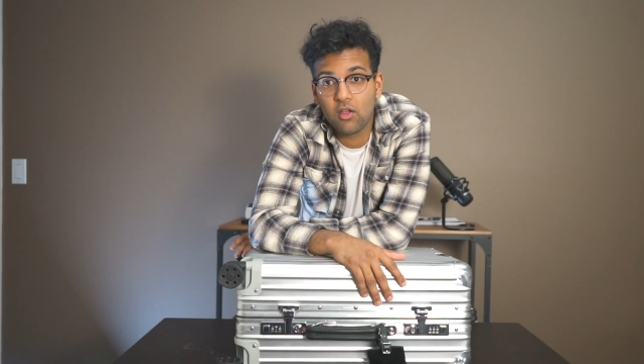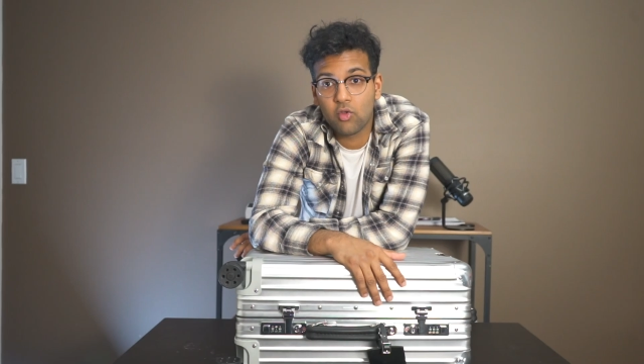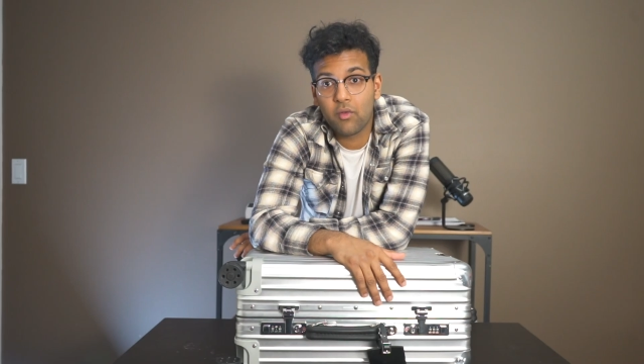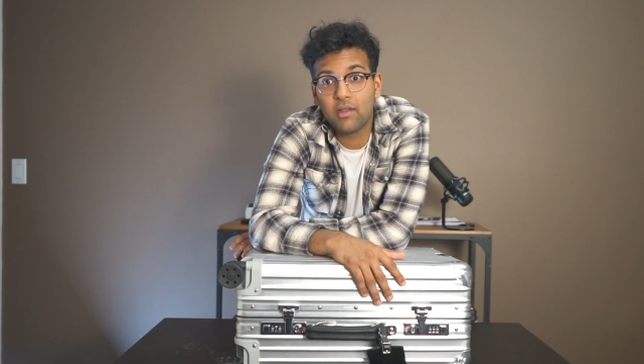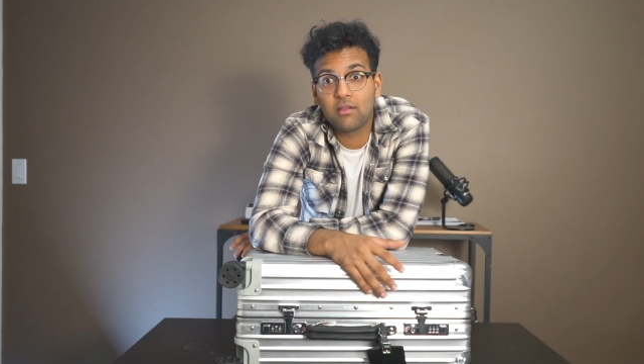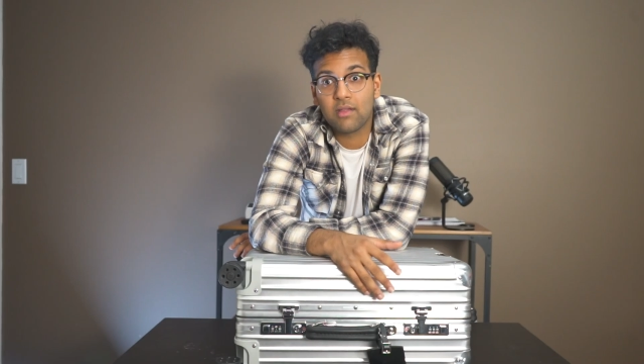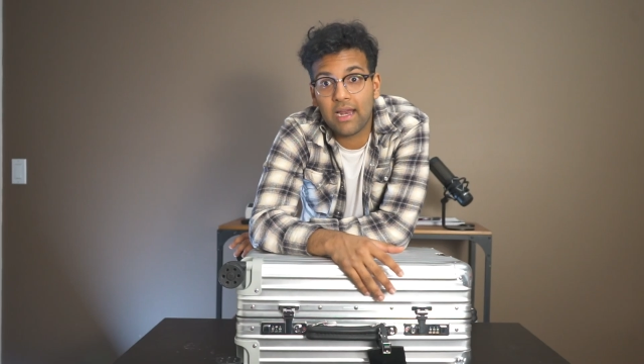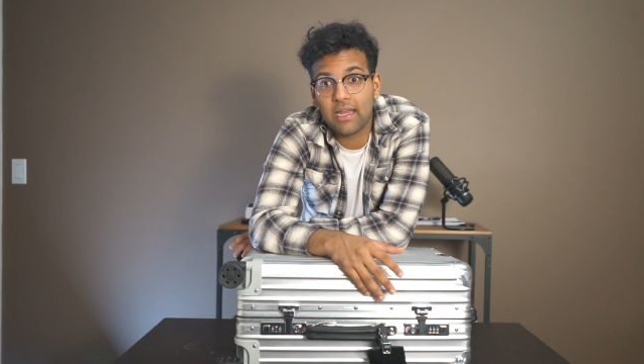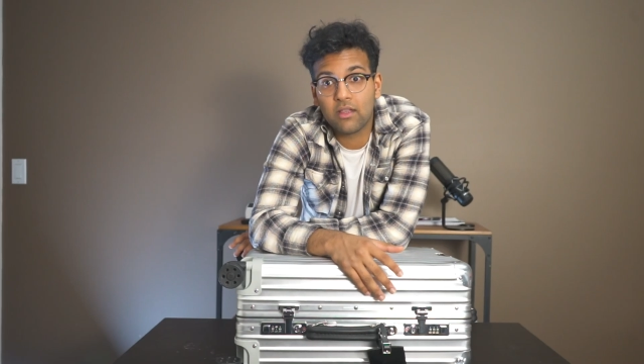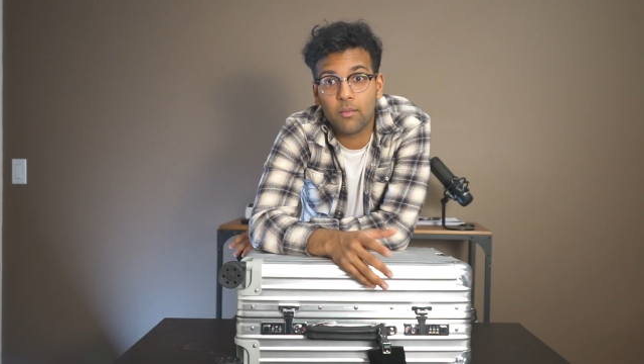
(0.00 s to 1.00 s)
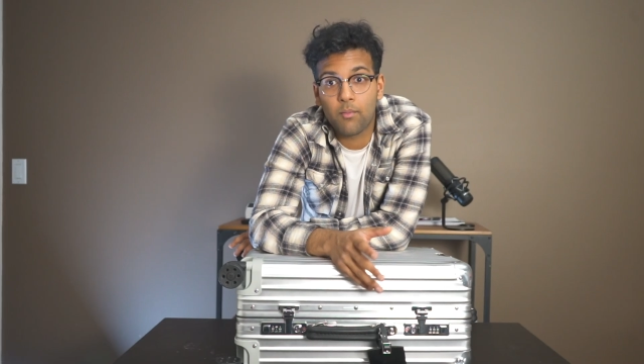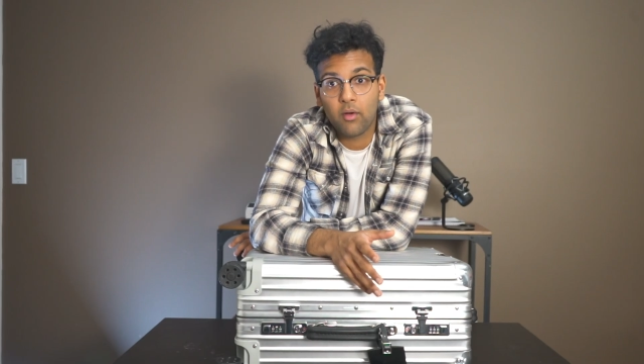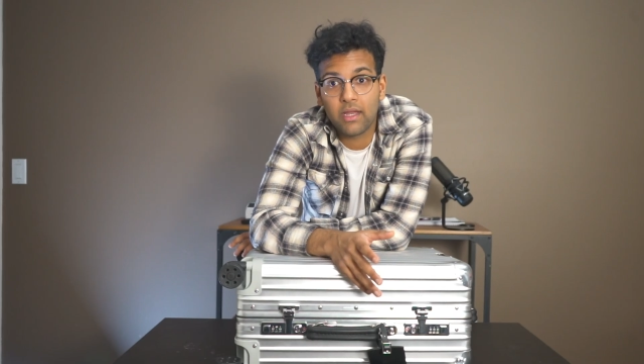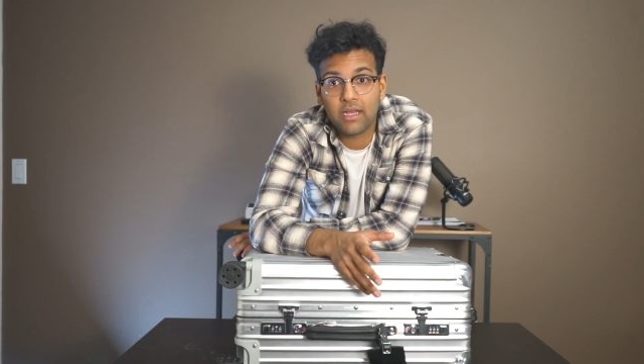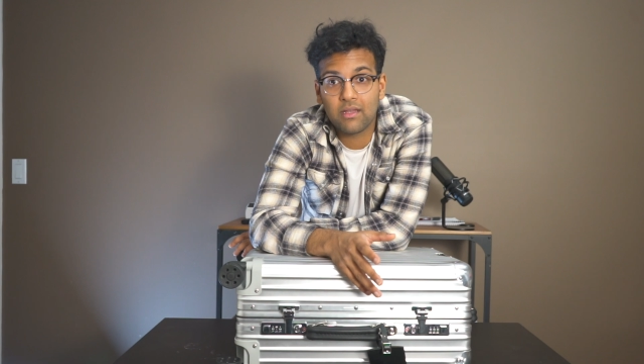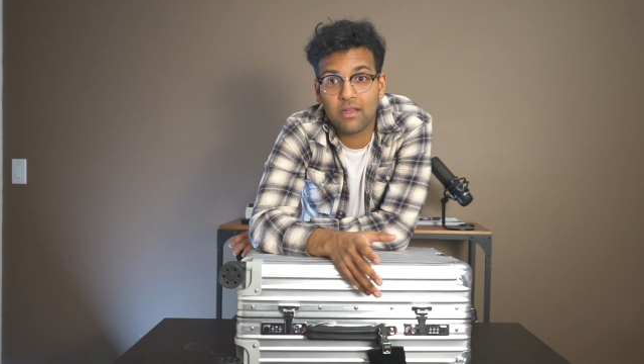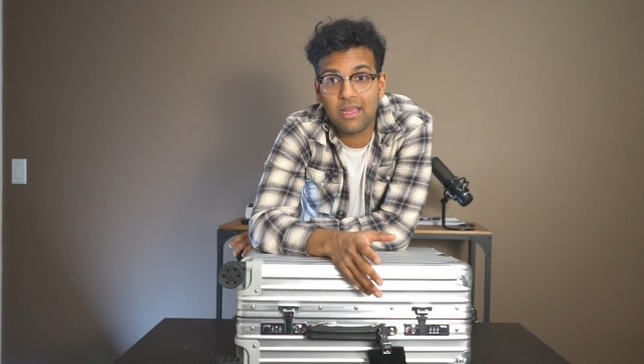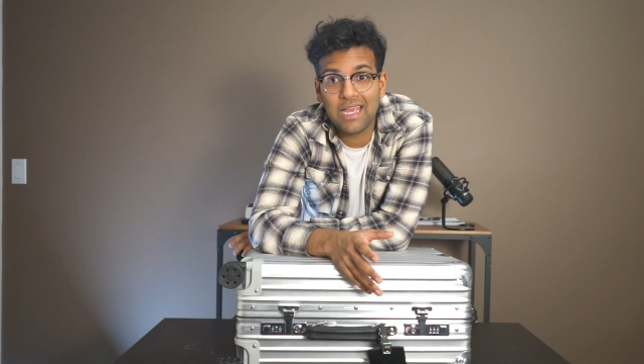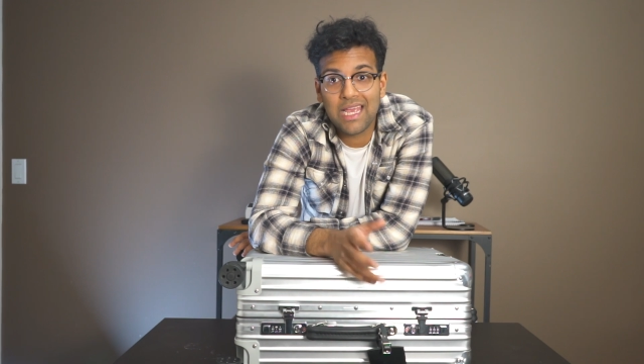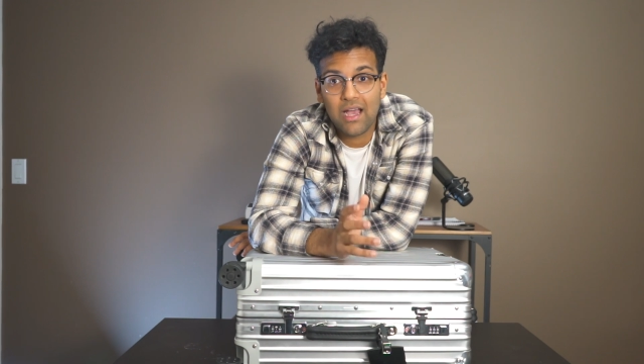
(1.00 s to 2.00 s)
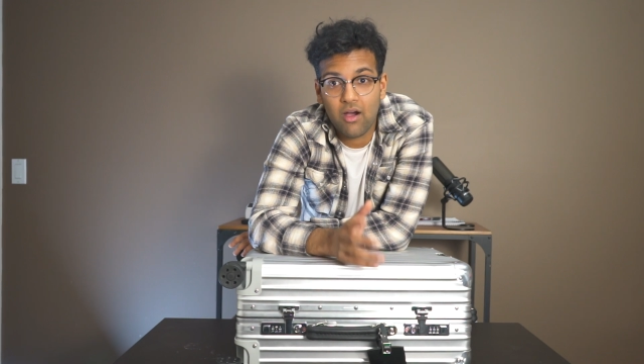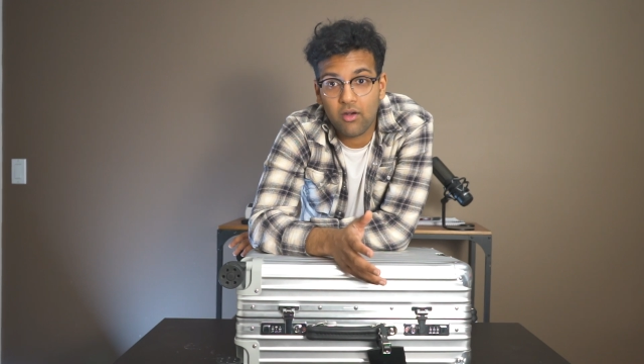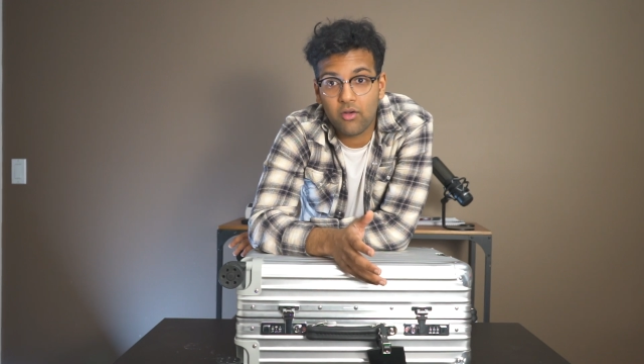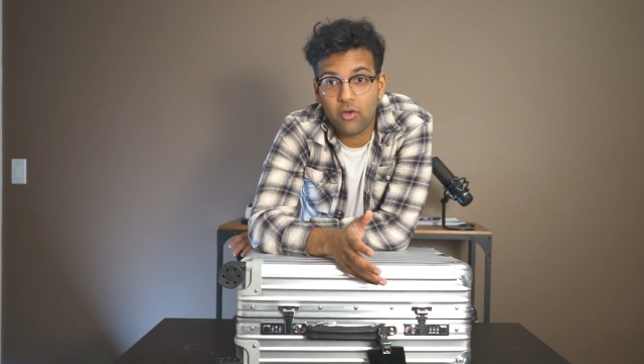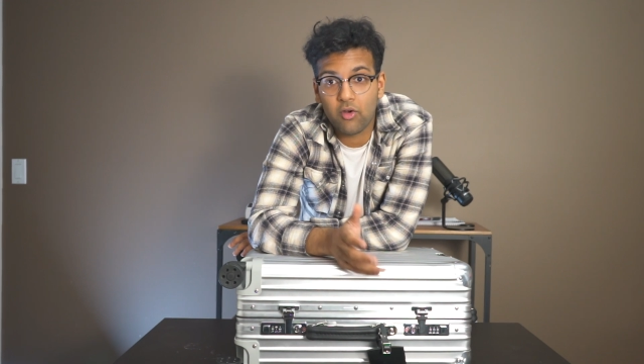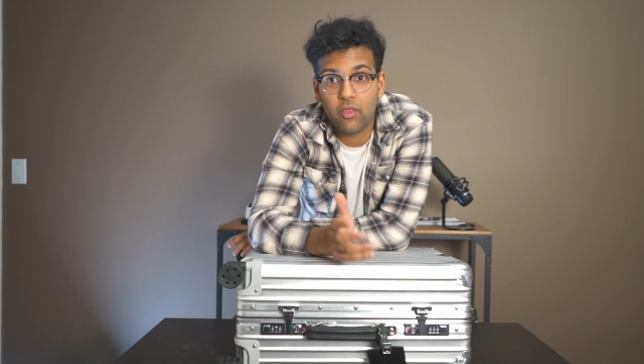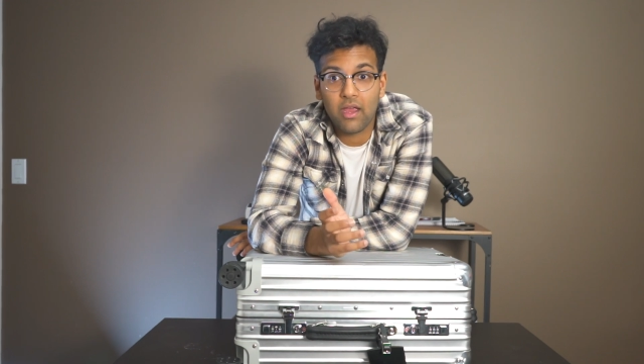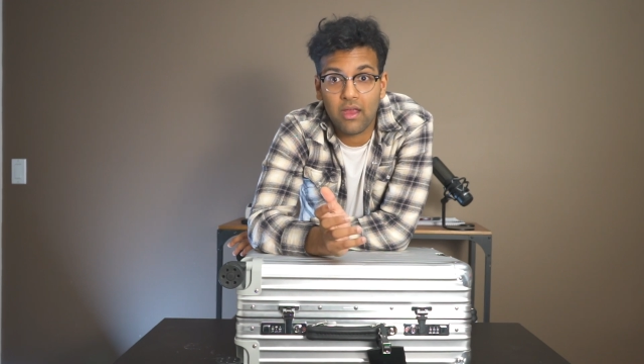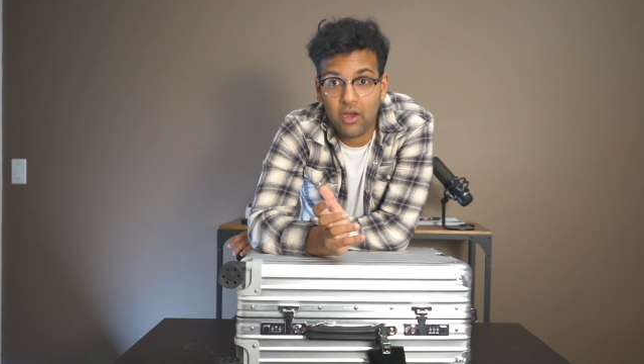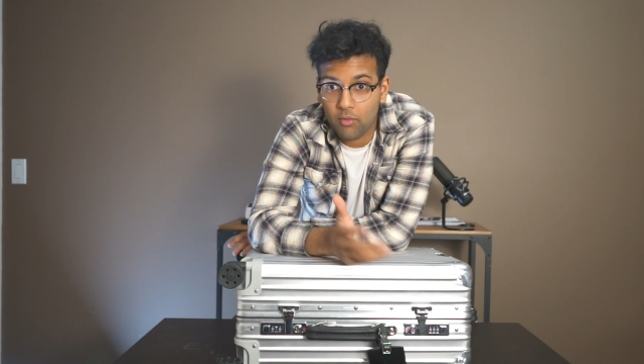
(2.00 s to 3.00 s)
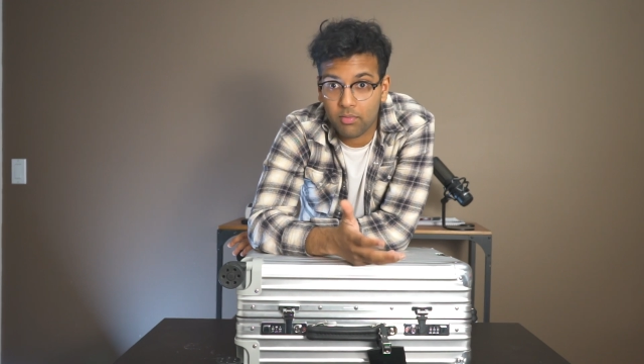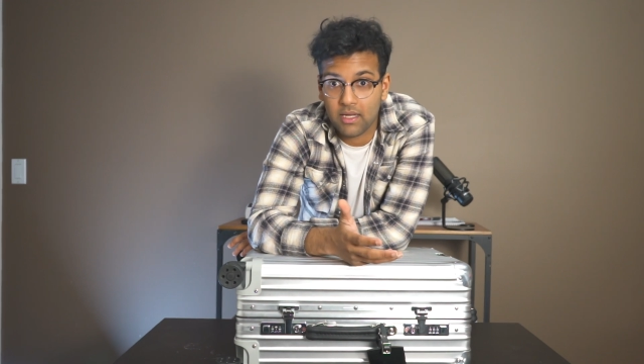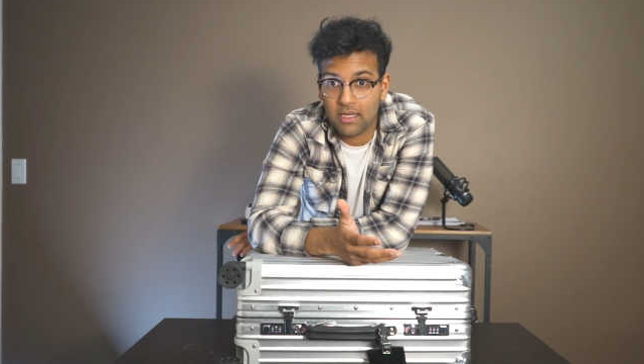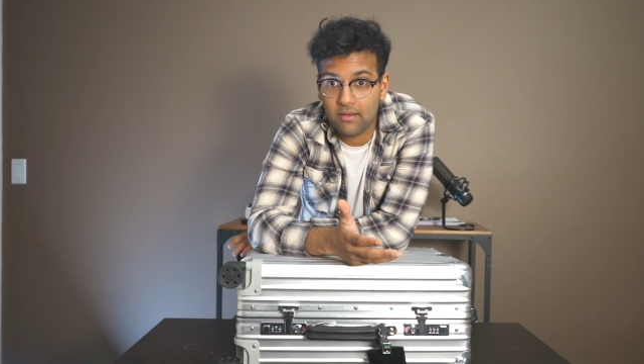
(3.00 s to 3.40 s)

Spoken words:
so they decided to put it under the airplane.